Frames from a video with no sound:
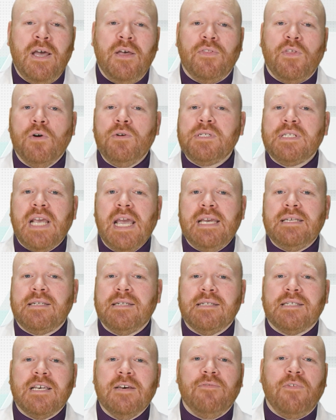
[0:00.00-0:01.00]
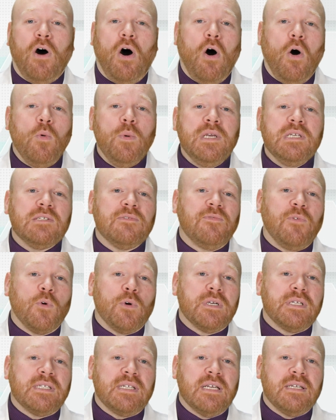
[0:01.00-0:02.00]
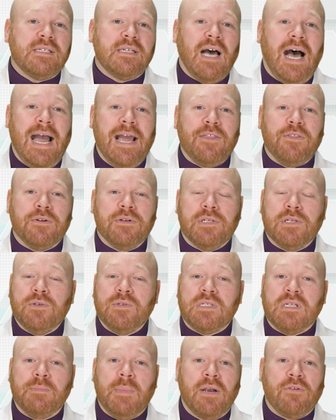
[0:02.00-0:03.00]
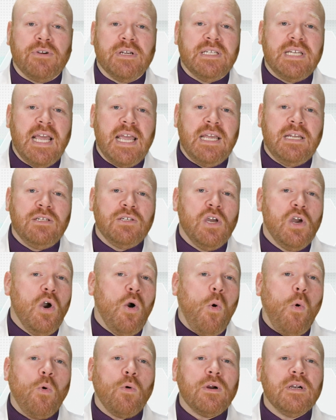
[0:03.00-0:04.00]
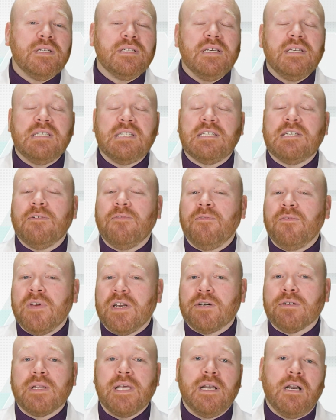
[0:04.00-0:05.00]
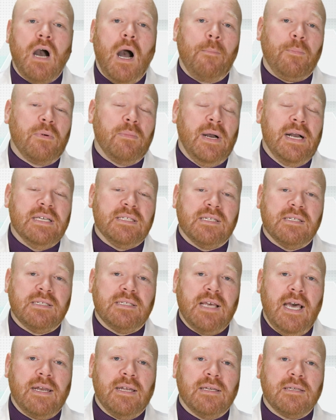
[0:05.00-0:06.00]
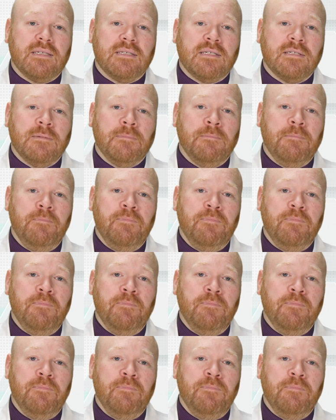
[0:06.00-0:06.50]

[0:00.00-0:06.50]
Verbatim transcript: Those cases have always forced us to either do cement retained or to severely compromise aesthetics.